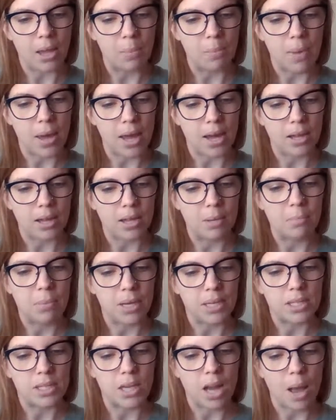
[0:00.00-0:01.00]
and
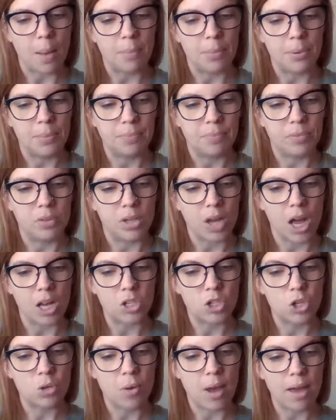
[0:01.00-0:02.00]
picked it up.
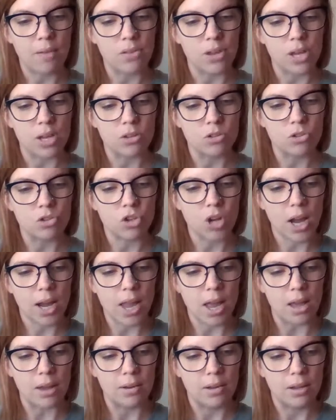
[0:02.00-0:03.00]
Not too heavy. Try
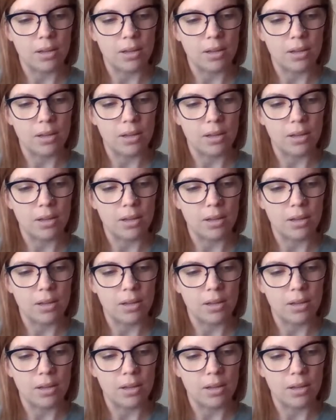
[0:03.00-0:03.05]
it.